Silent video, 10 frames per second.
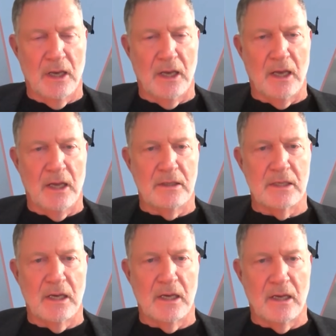
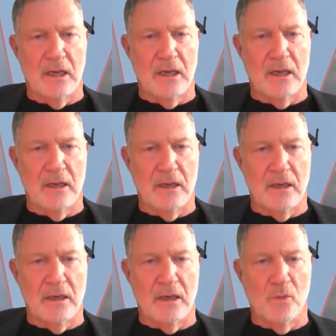And
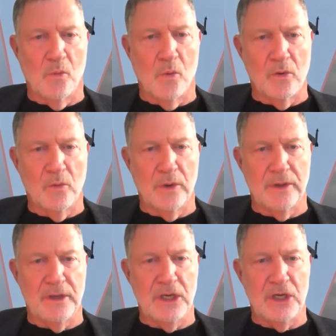a war
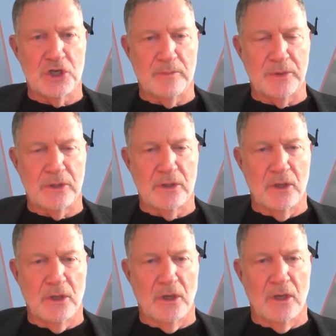with Egypt
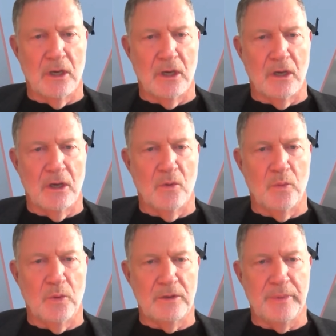
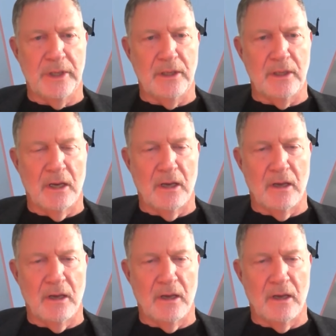would be